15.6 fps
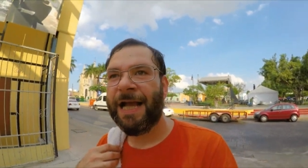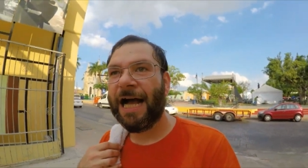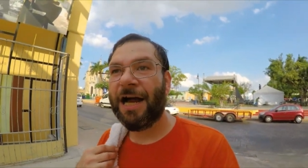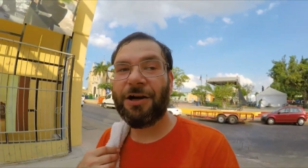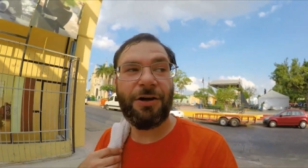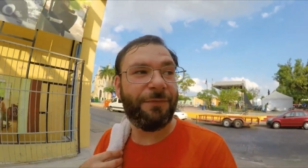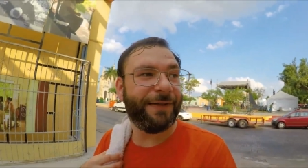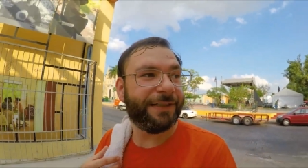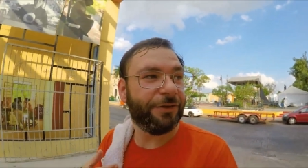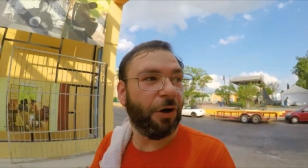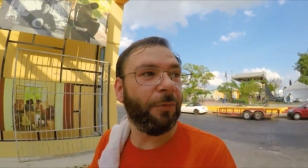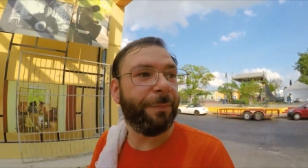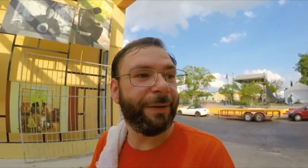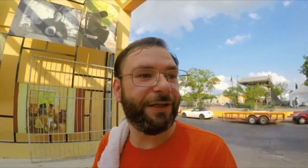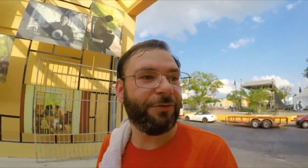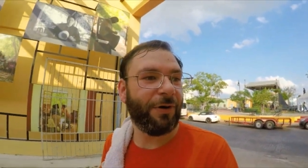I don't know if it's
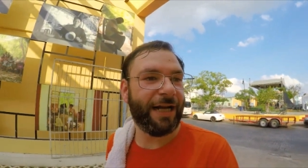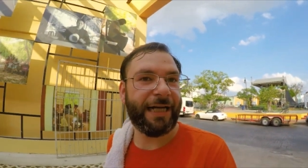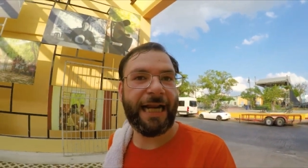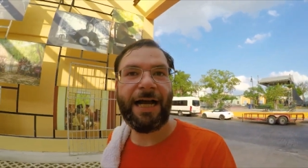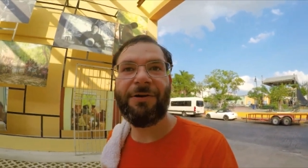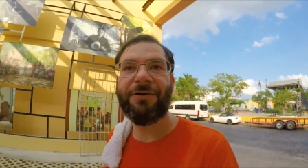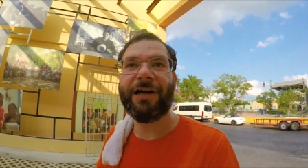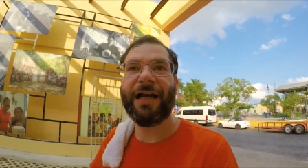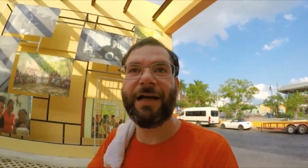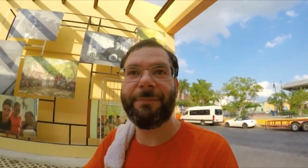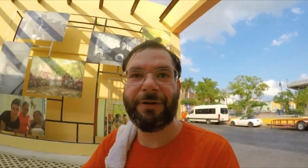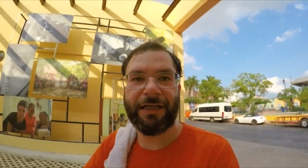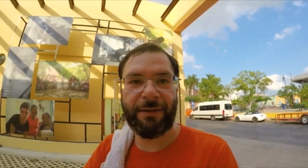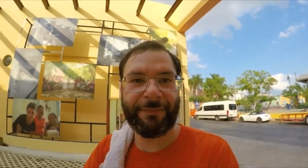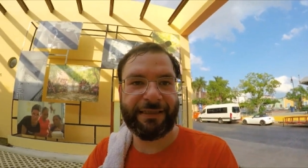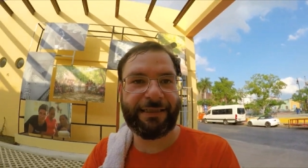open right now or not,
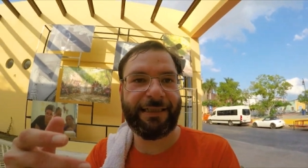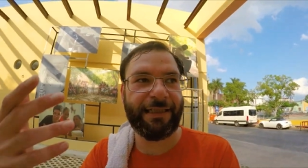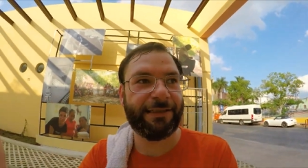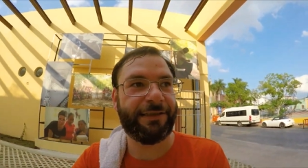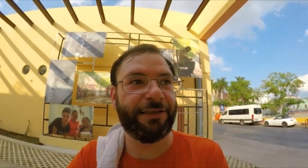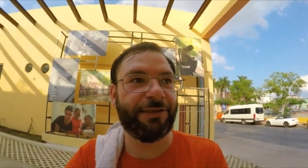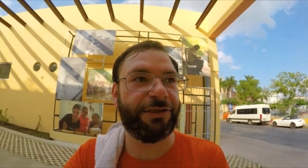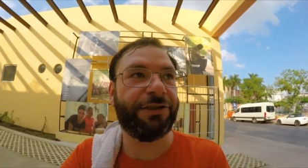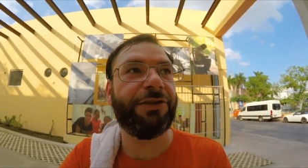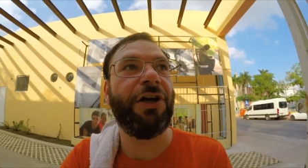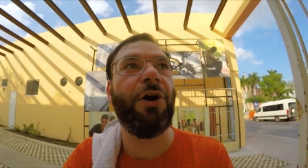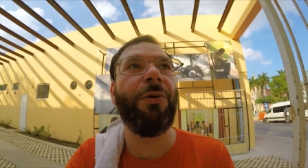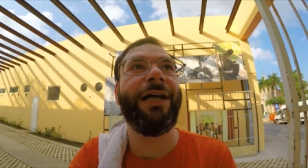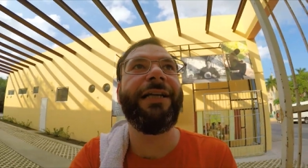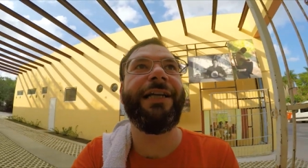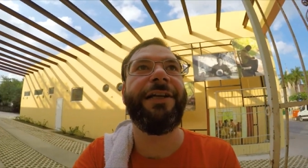but let me see. Let's just
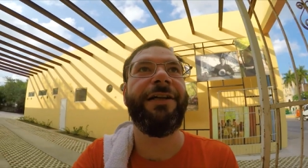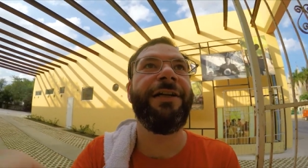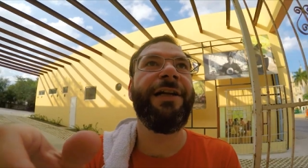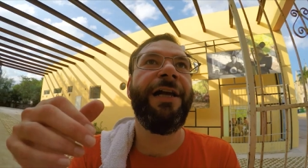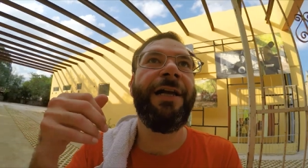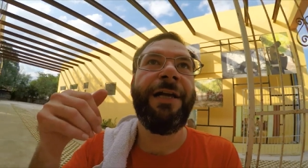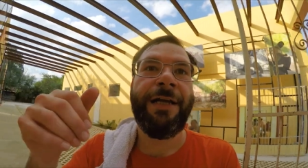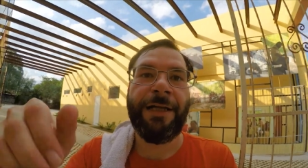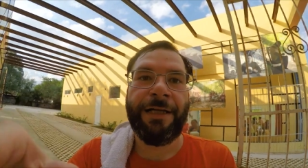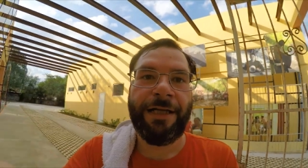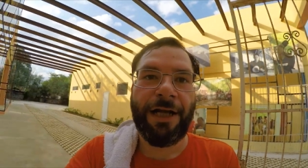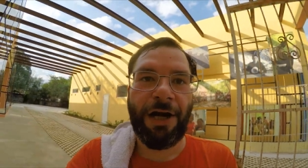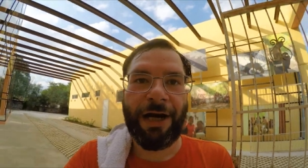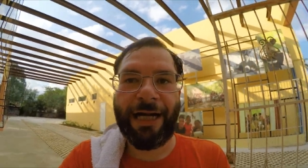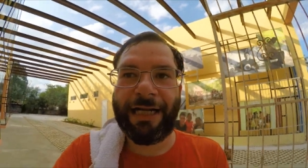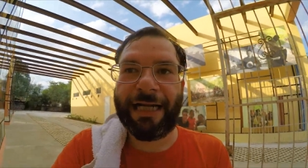go in here.
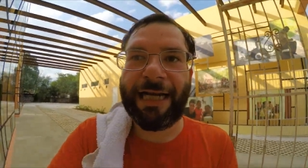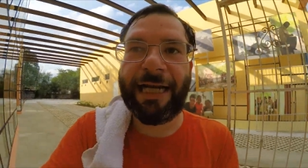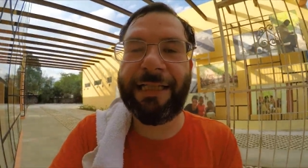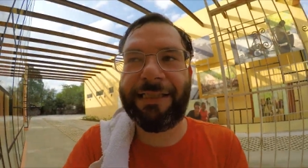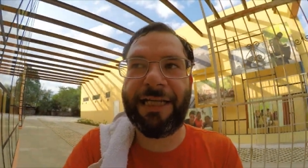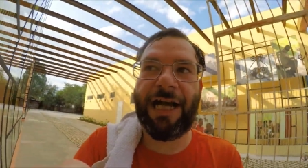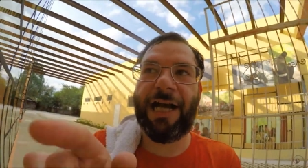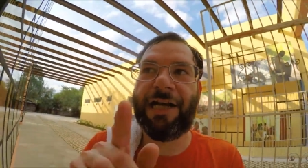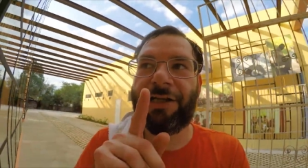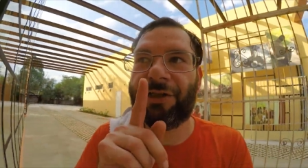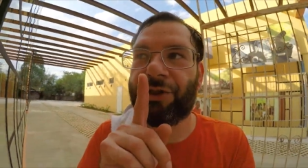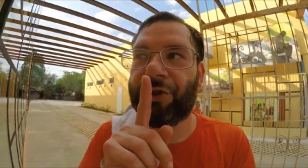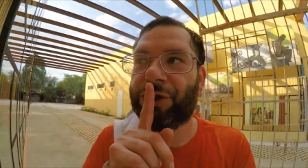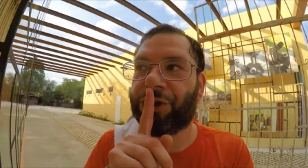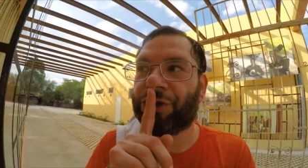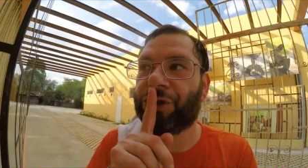All right, and uh,
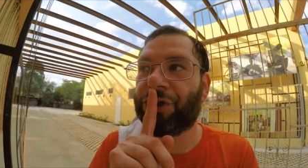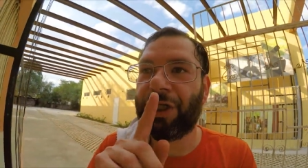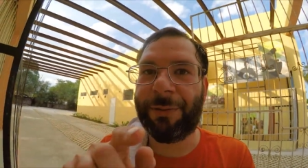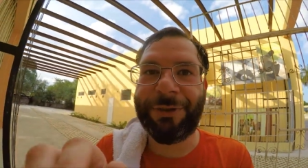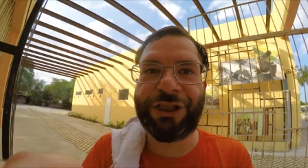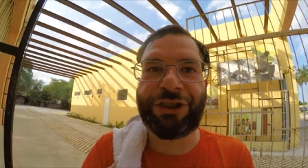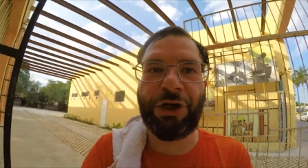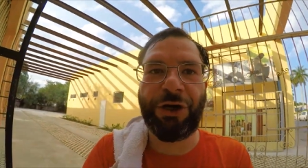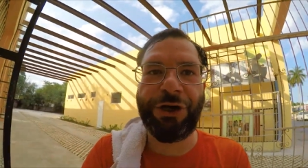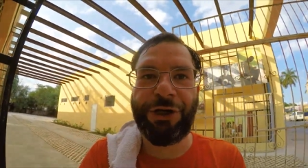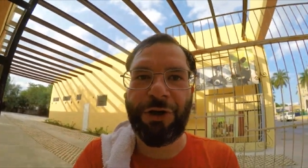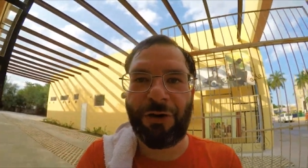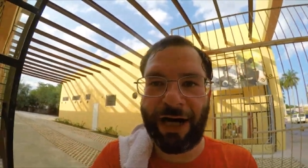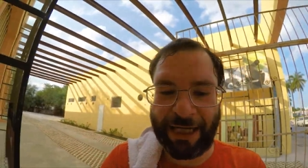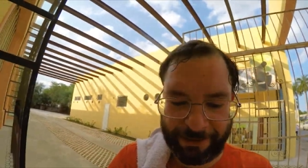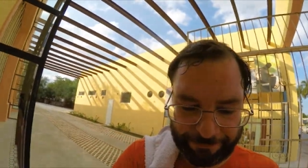I'm going to show you,
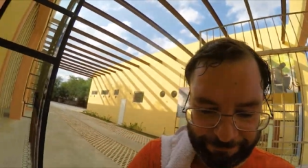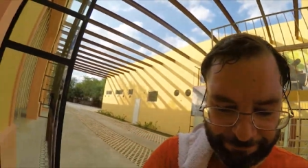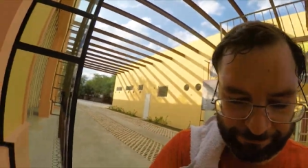all right?